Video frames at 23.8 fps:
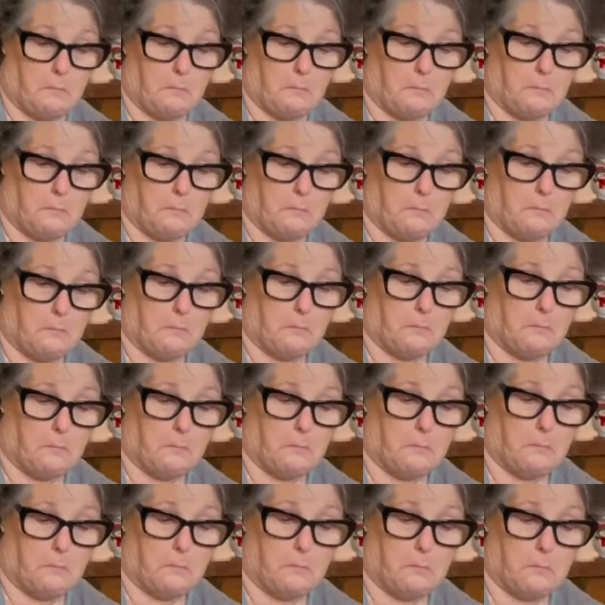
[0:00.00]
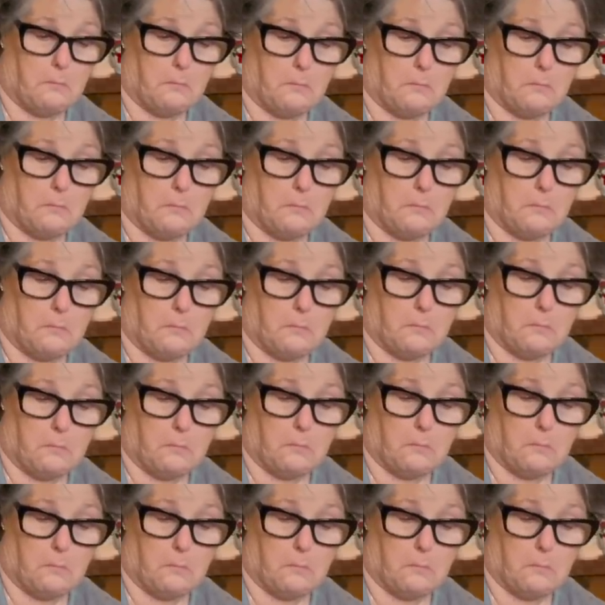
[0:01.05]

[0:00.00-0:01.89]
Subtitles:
No one is speaking in this clip.